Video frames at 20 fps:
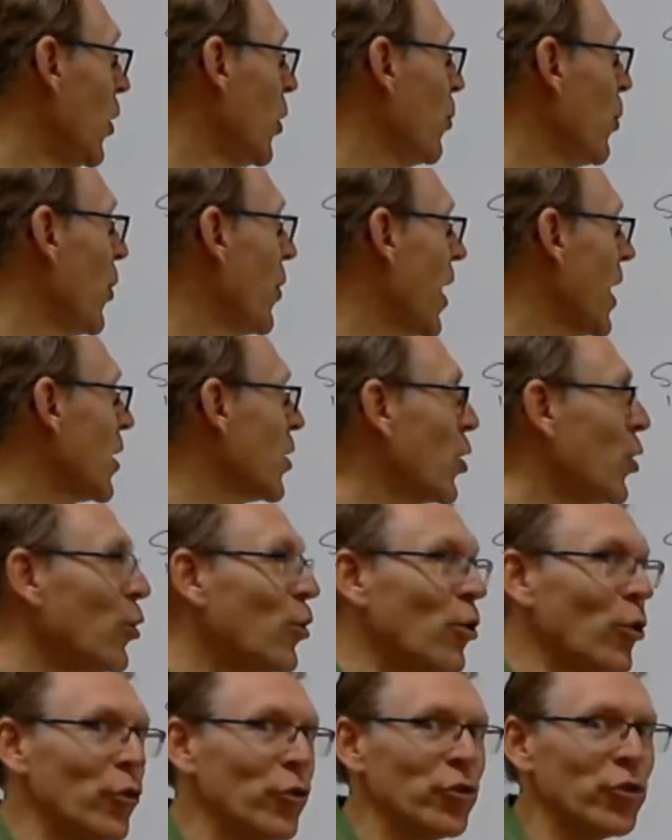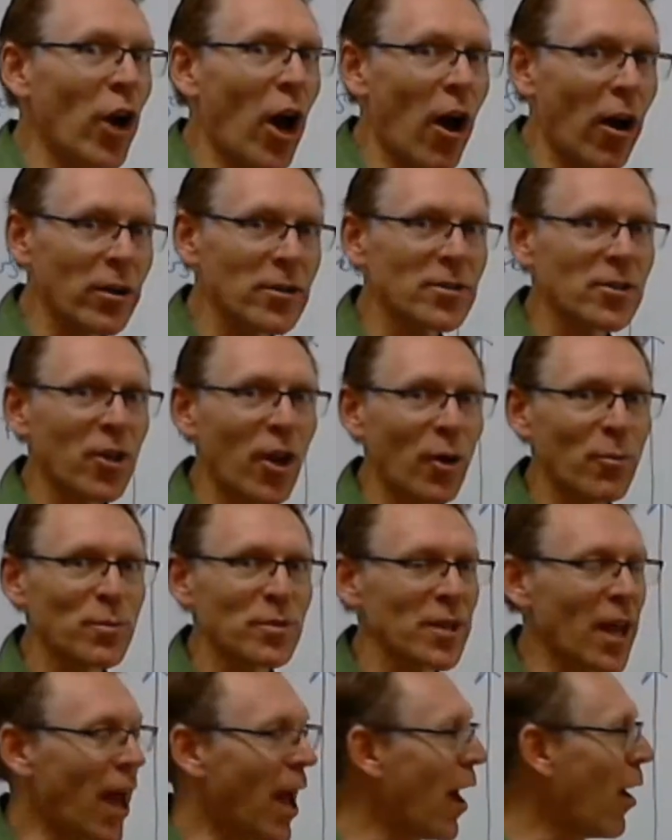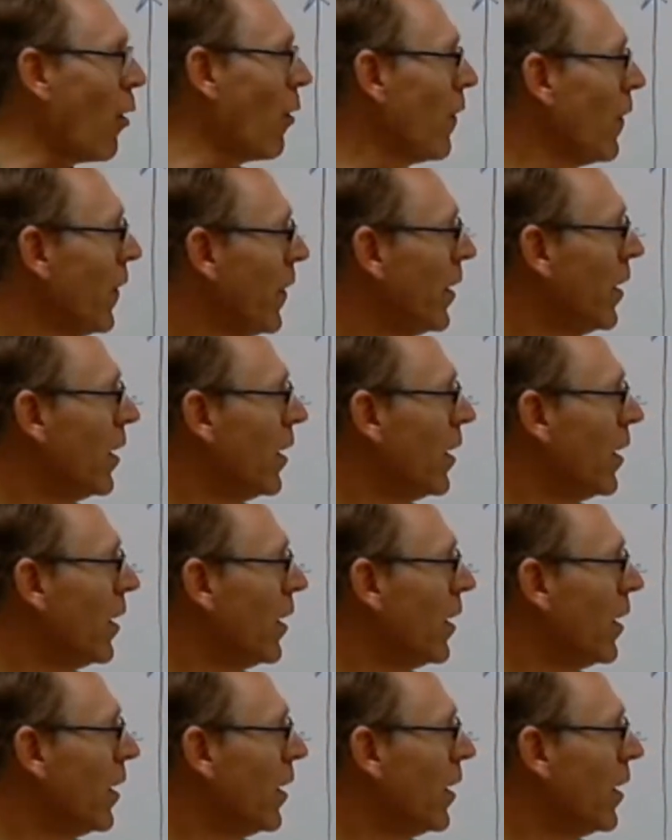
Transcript: But then Google Docs comes out.